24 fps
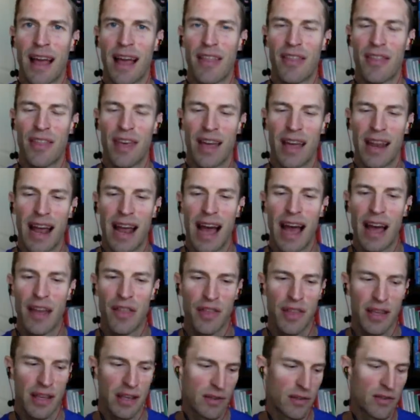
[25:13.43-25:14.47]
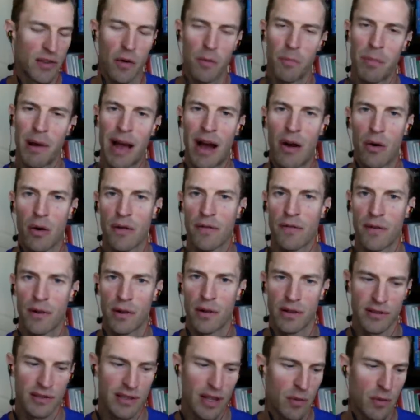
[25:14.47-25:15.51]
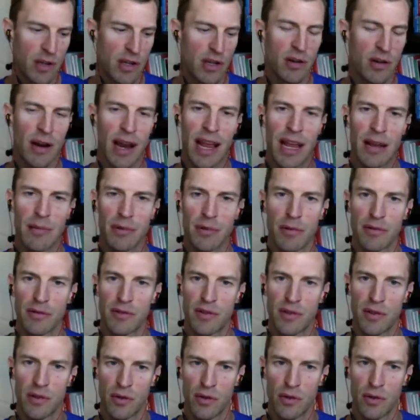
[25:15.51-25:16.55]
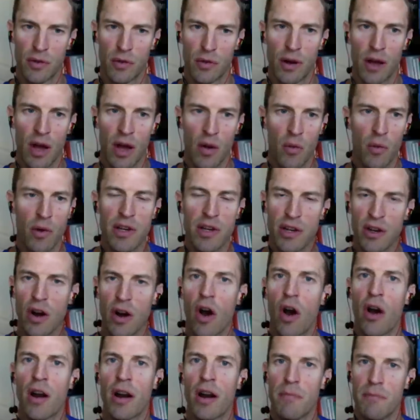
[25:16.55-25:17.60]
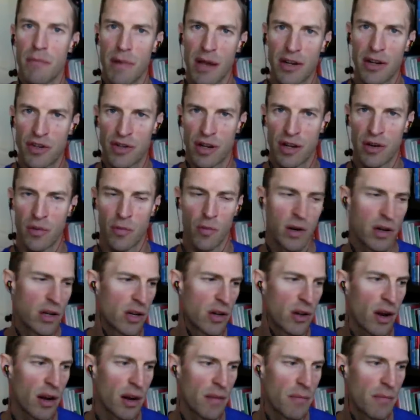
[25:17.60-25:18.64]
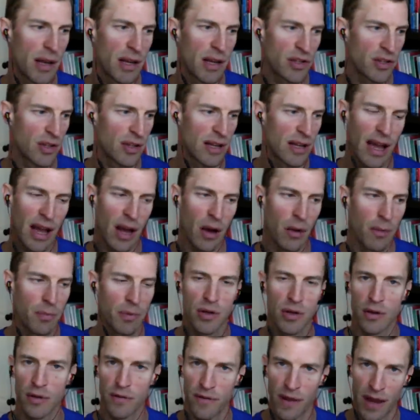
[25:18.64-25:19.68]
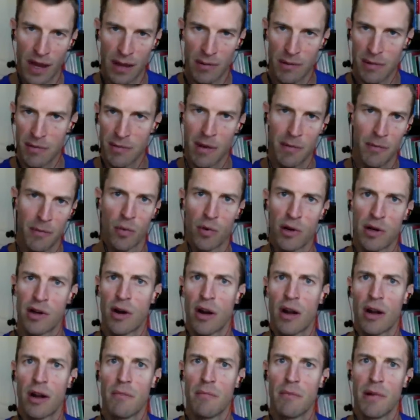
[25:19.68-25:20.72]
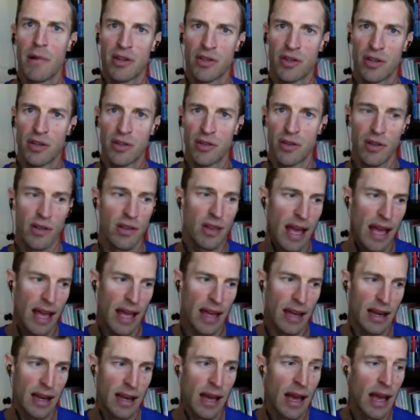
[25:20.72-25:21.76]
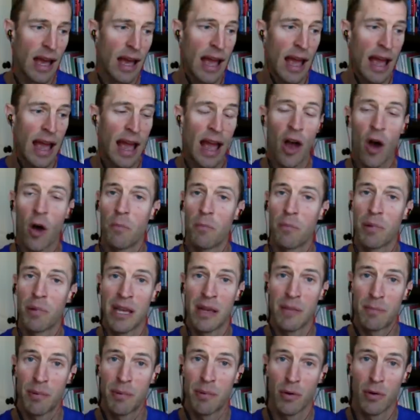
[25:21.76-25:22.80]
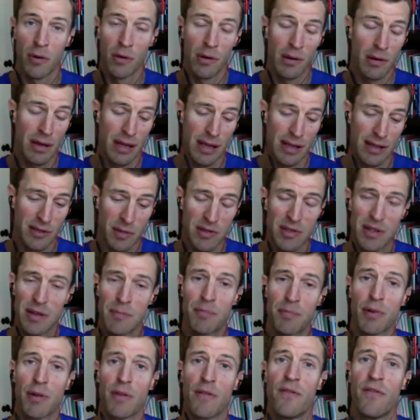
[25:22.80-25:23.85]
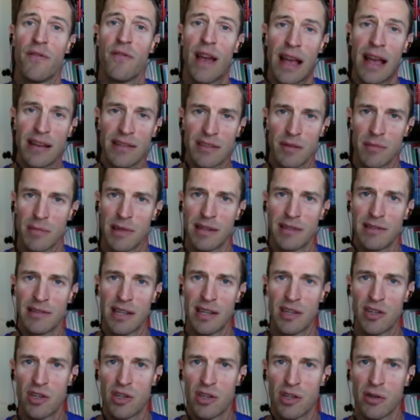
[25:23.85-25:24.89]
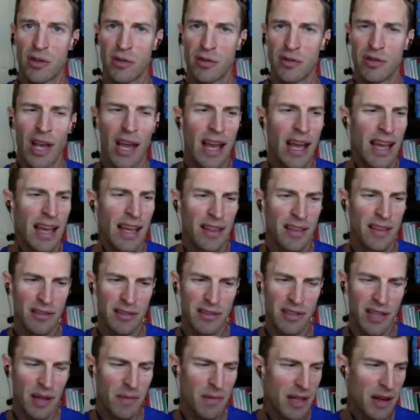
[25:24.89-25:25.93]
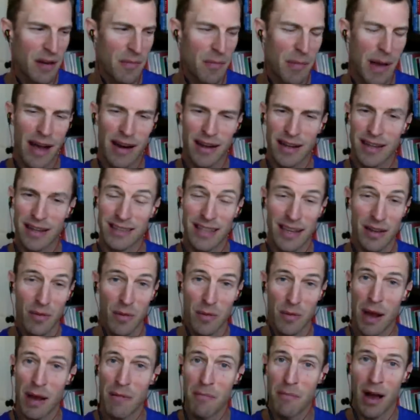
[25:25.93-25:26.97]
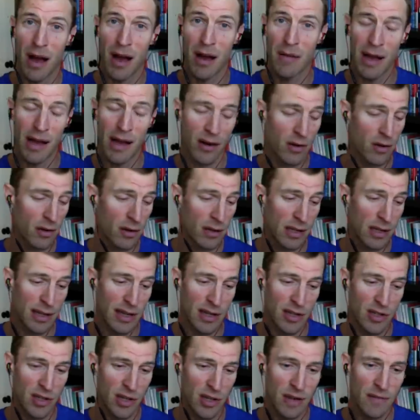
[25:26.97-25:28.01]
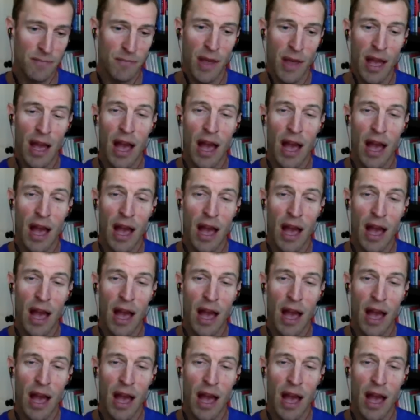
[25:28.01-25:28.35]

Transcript: that I think is so powerful is that when you're able to when you're on a mission, when you're on a mission to help your family member, when you're on a mission to then help people, especially prevent some of these issues. There's something about it because like when my mom had her condition,